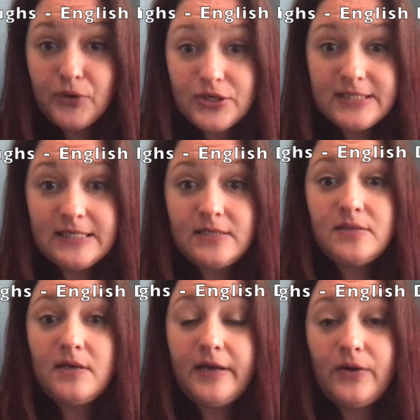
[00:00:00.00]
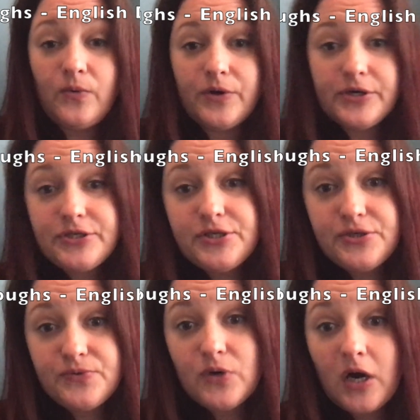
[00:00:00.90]
person in order
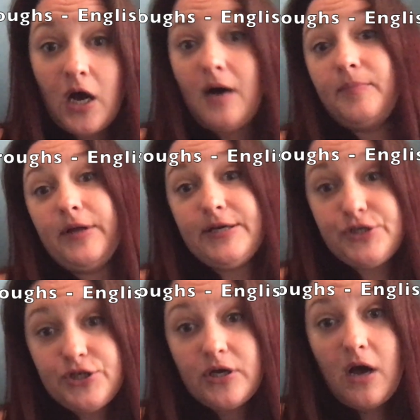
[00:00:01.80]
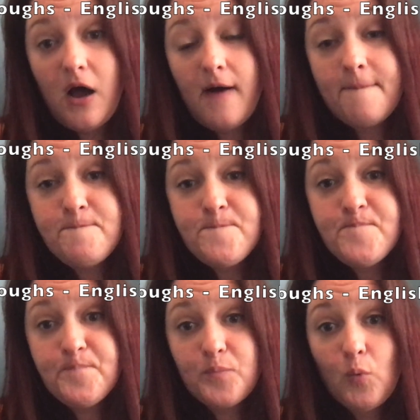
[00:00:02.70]
to accomplish
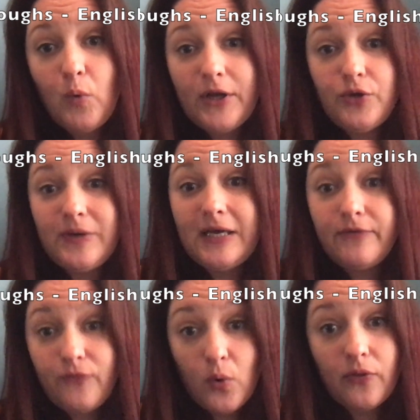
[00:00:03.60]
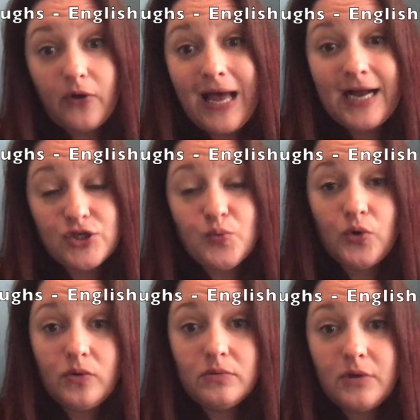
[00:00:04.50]
what you need for the
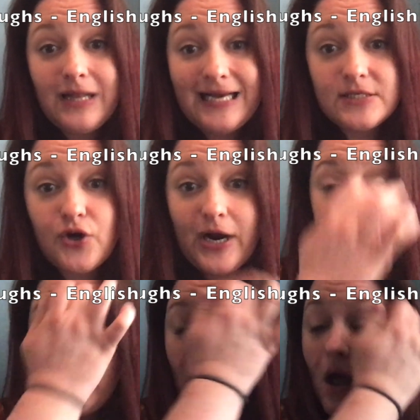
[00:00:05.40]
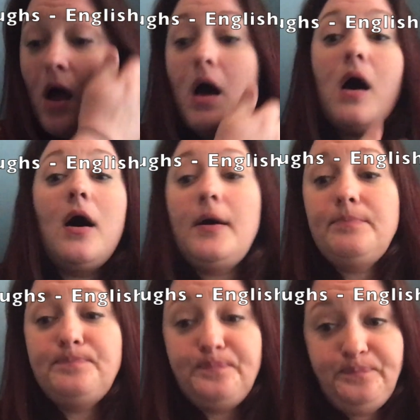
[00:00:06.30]
actual class credit.
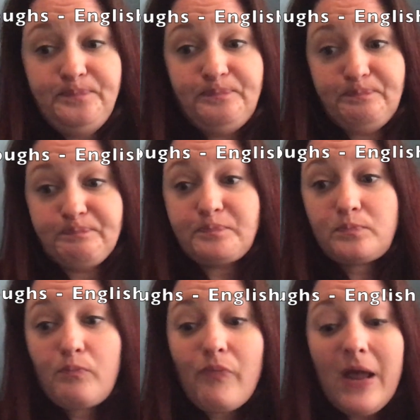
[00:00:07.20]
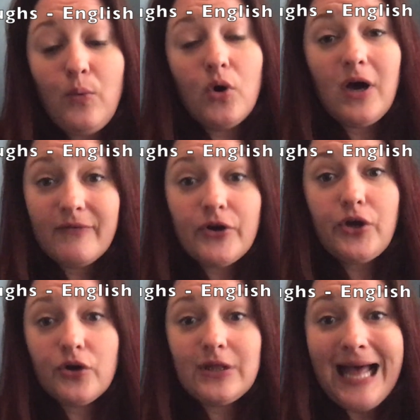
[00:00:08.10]
It will cover
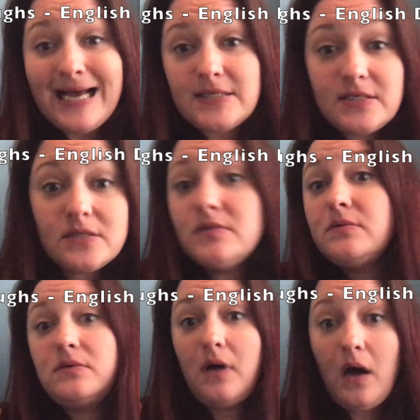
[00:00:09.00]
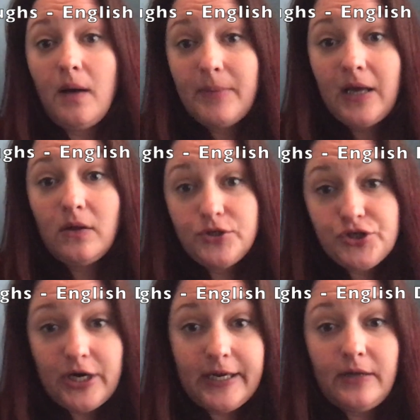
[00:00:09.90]
your last English
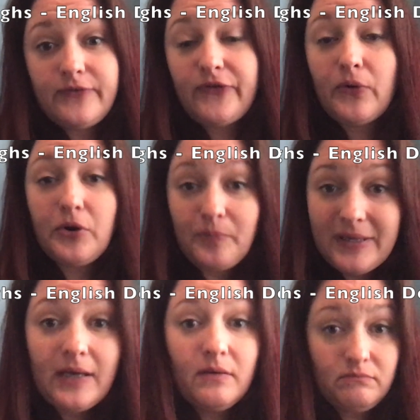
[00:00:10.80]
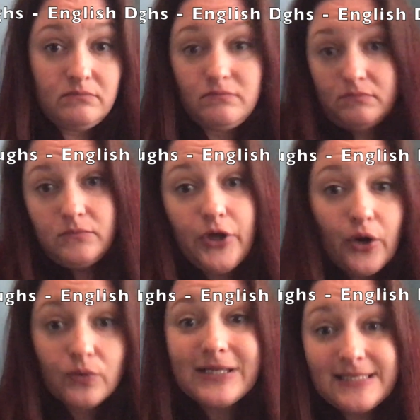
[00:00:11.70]
credit, so it'll be,
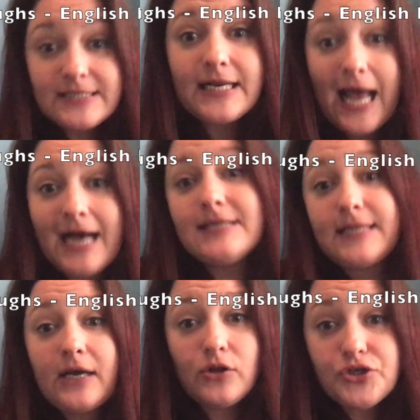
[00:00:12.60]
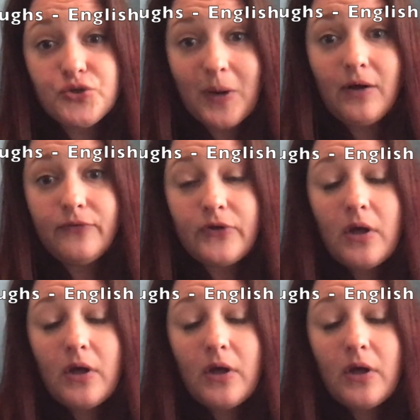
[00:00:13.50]
listed as English 12,